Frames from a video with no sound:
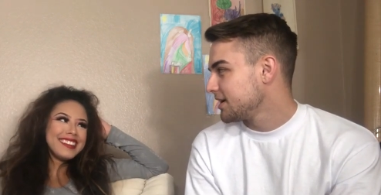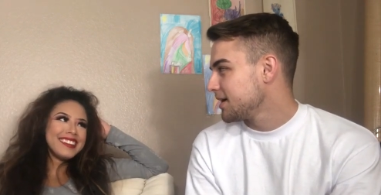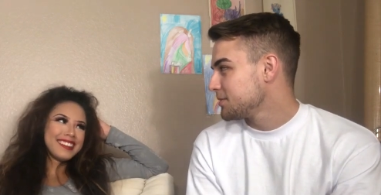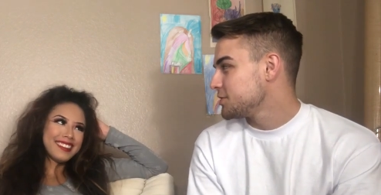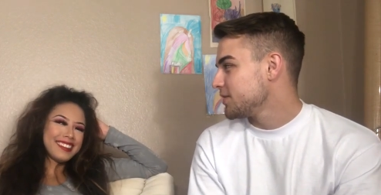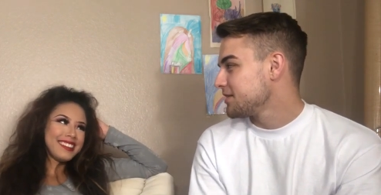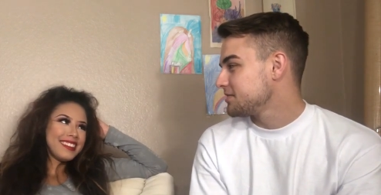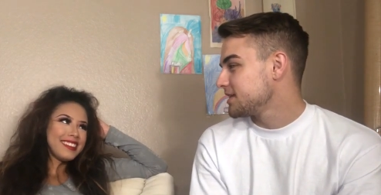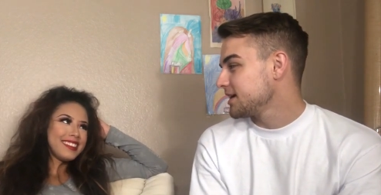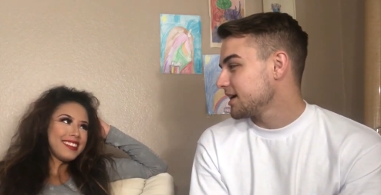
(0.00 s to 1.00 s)
Speaker 1: yeah, but you have
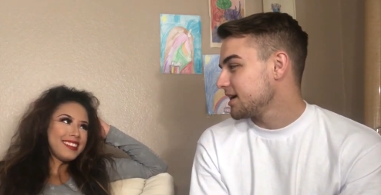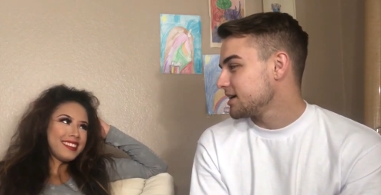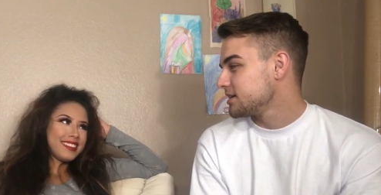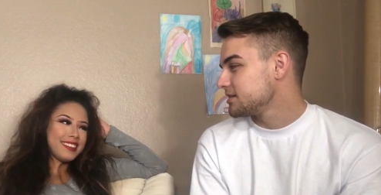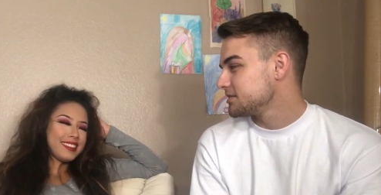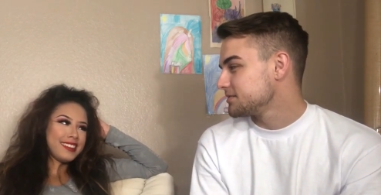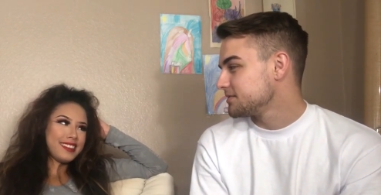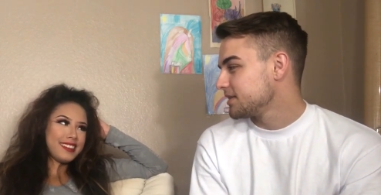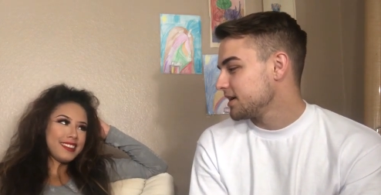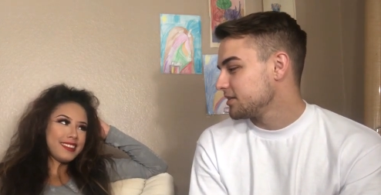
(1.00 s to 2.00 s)
thick hair.
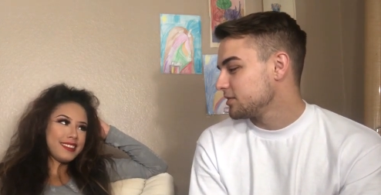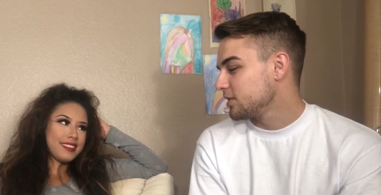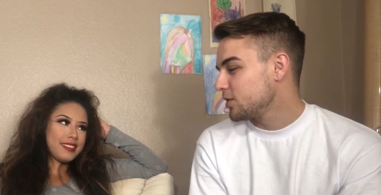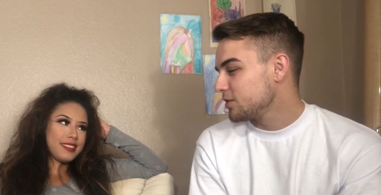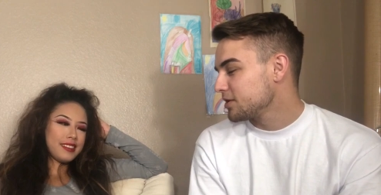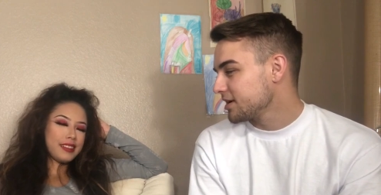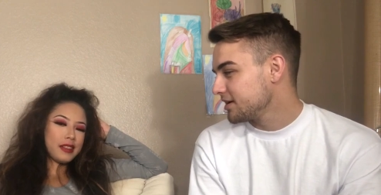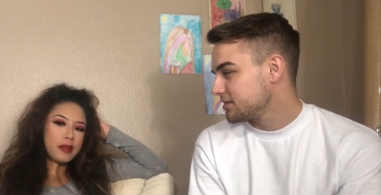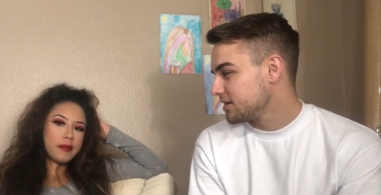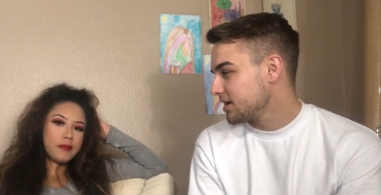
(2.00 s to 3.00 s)
And it's long
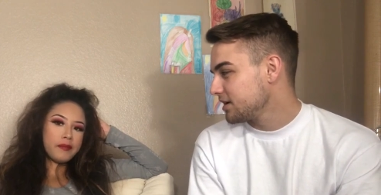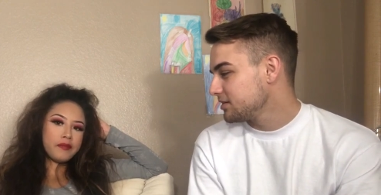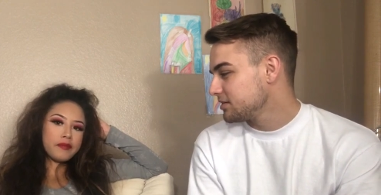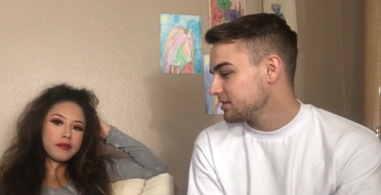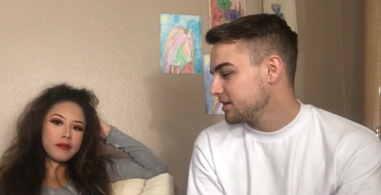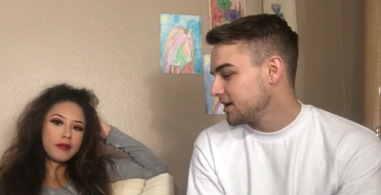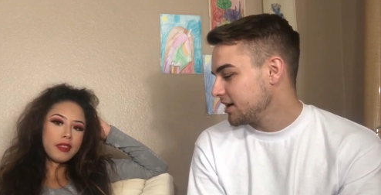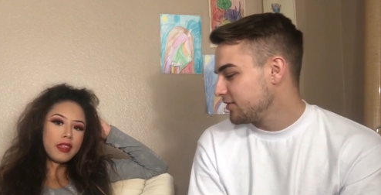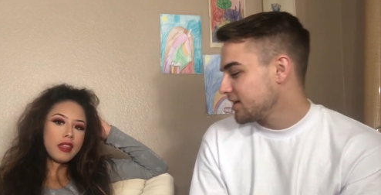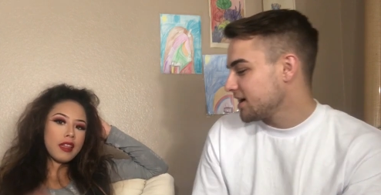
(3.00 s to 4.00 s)
and it's nice.
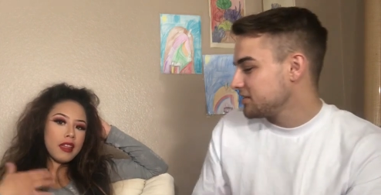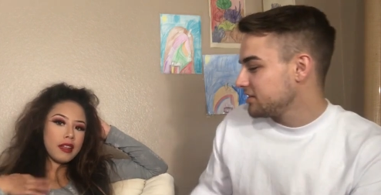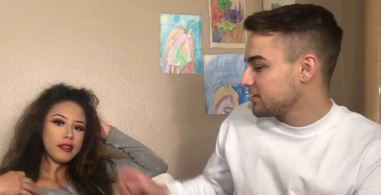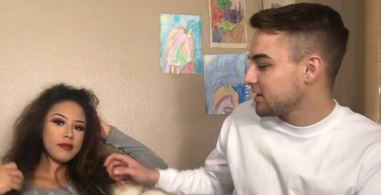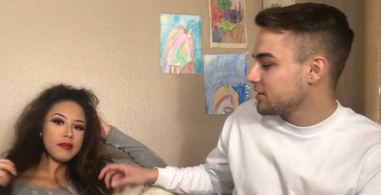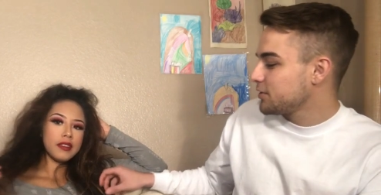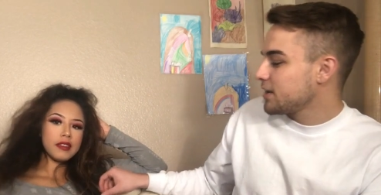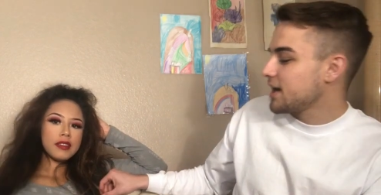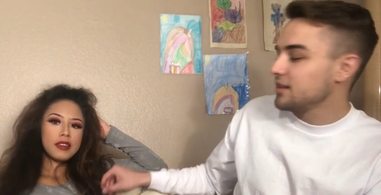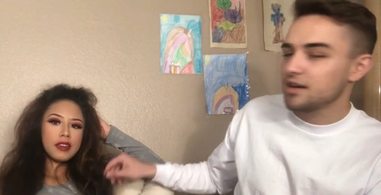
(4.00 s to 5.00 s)
It even has these like little
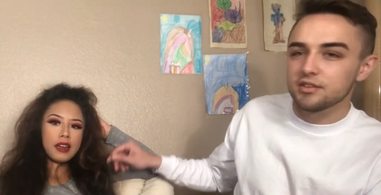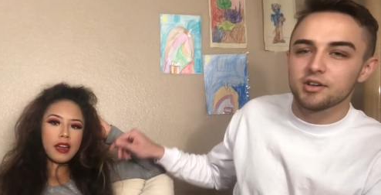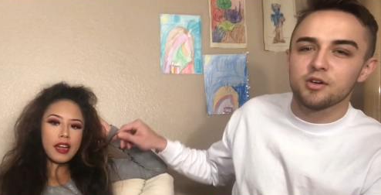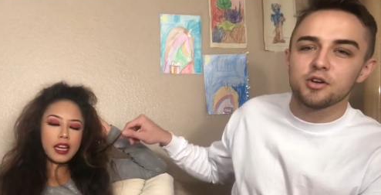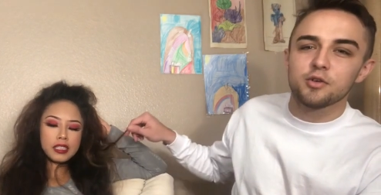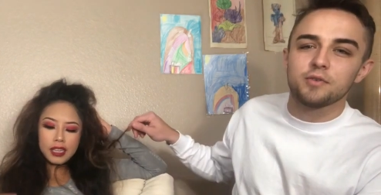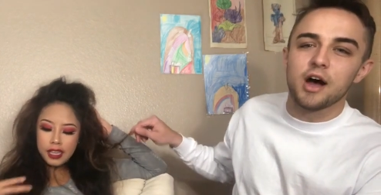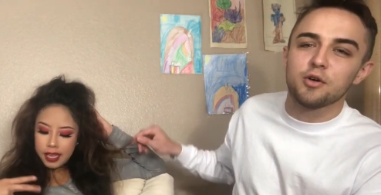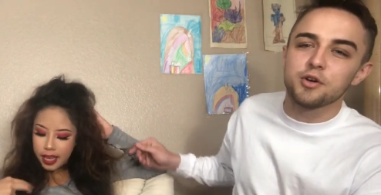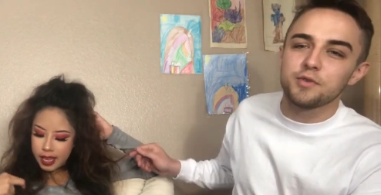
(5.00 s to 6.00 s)
highlights. I don't, Actually, know,
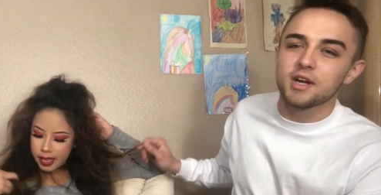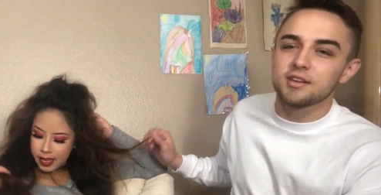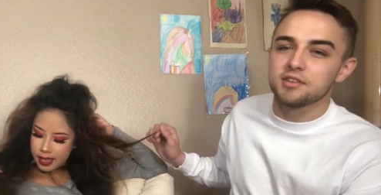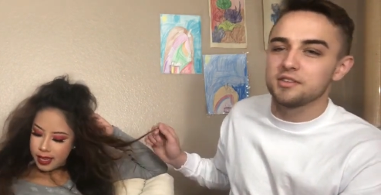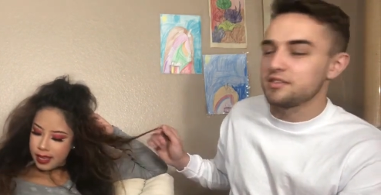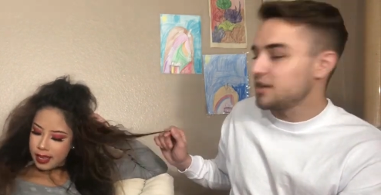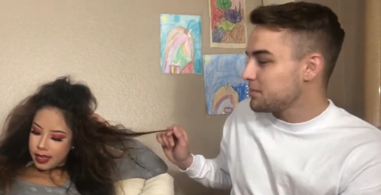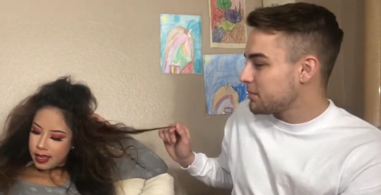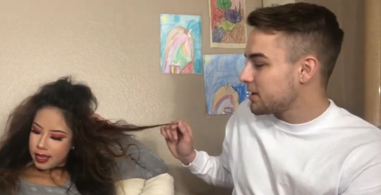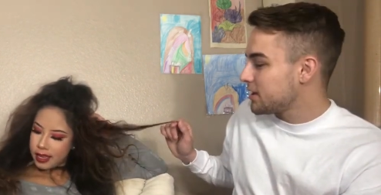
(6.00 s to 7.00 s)
if, I don't know if you guys can see
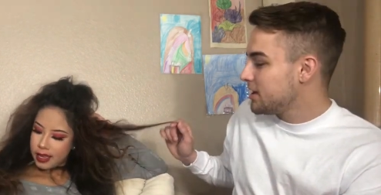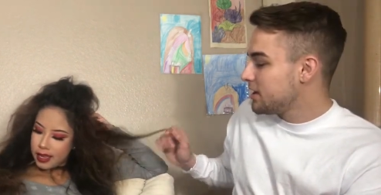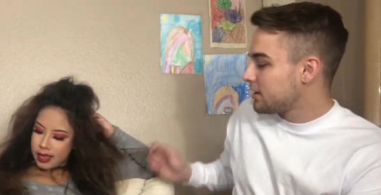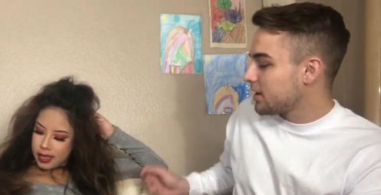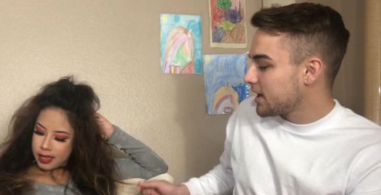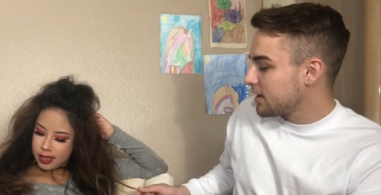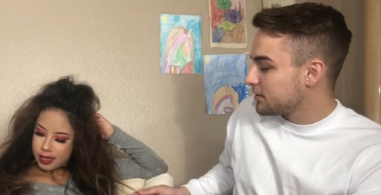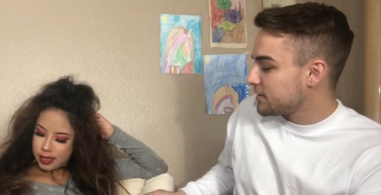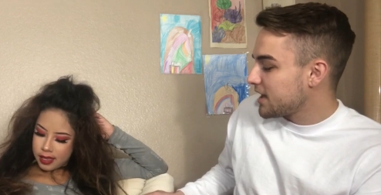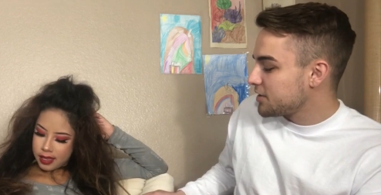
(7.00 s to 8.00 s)
it, but her hair
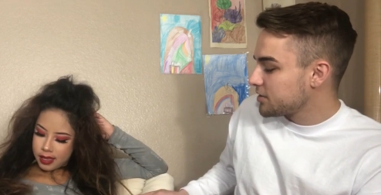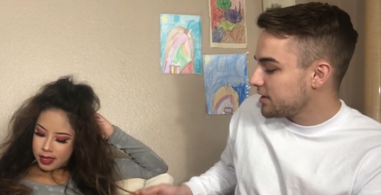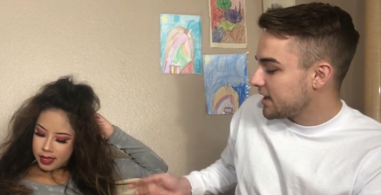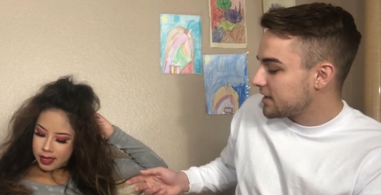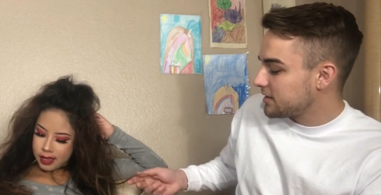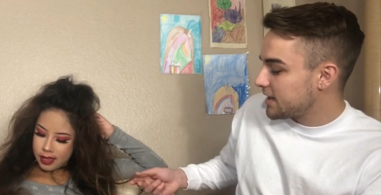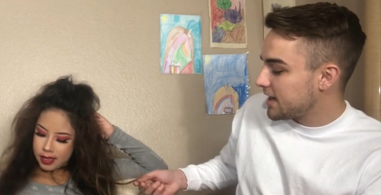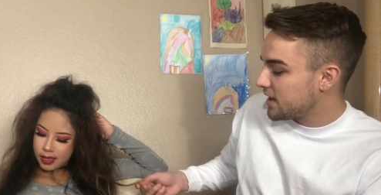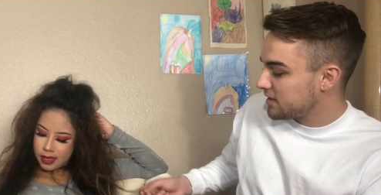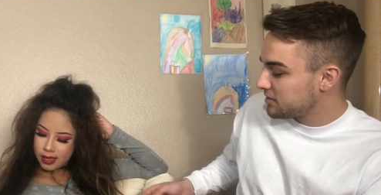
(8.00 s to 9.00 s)
is naturally at the
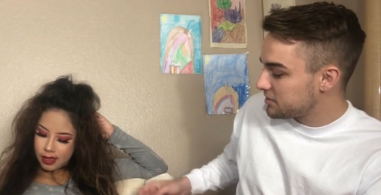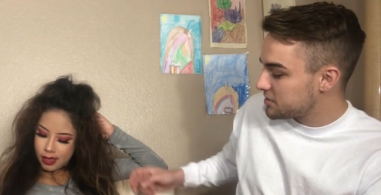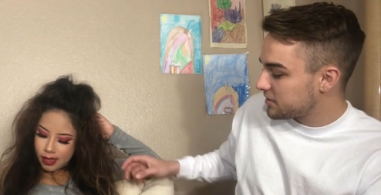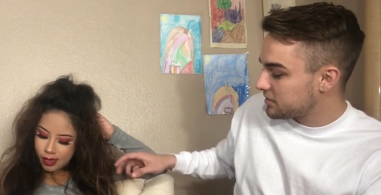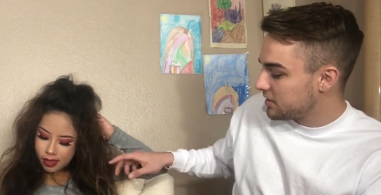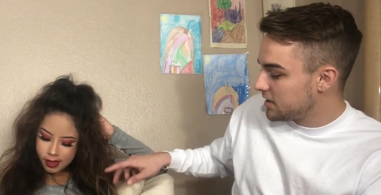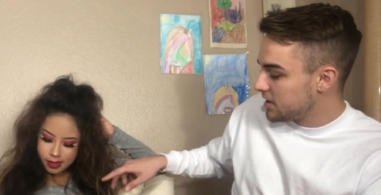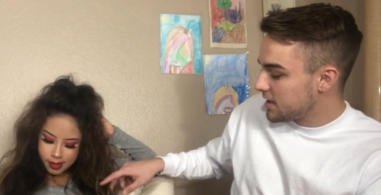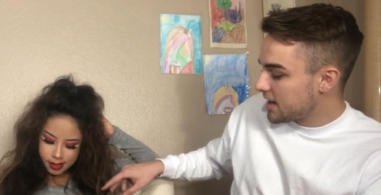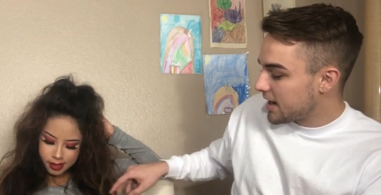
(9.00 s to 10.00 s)
ends just
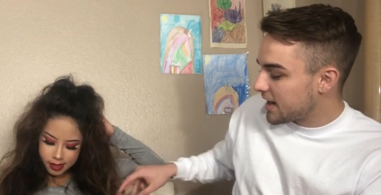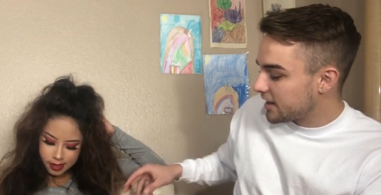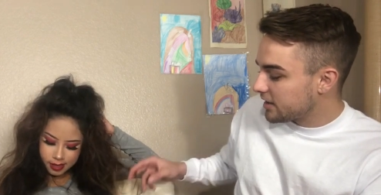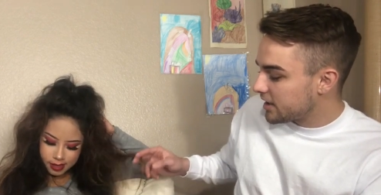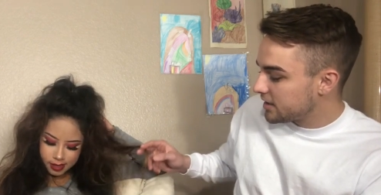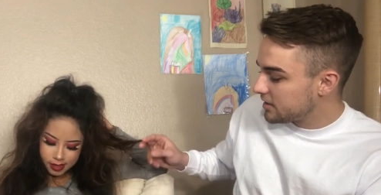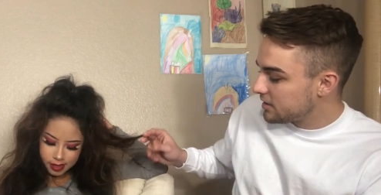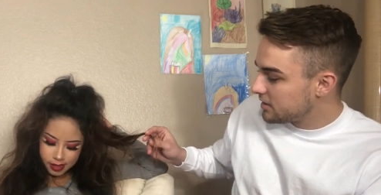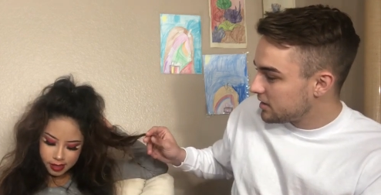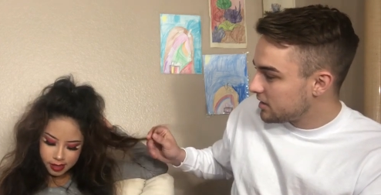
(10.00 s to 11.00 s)
highlighted.
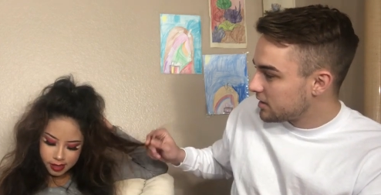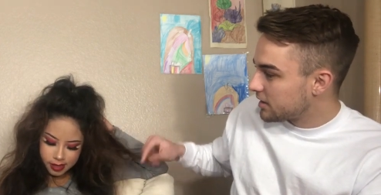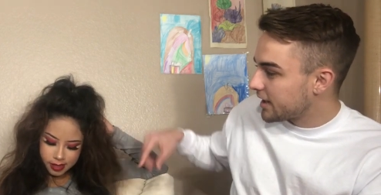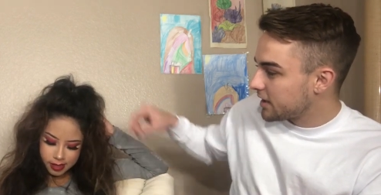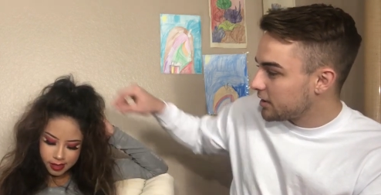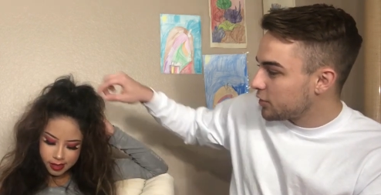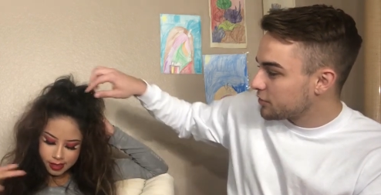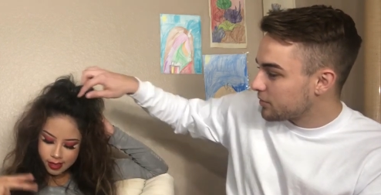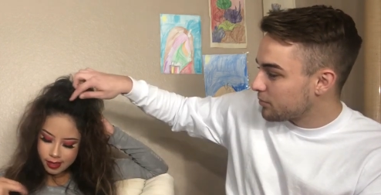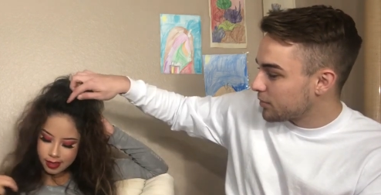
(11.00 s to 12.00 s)
Like it goes
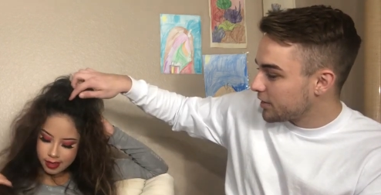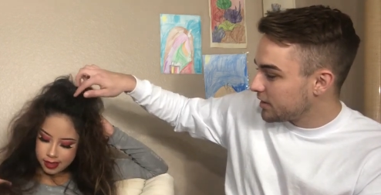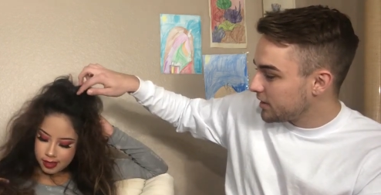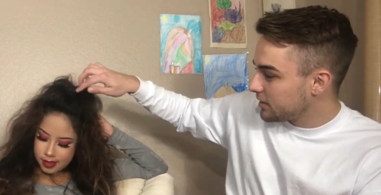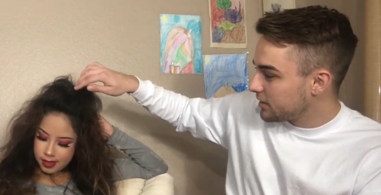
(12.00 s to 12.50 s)
from really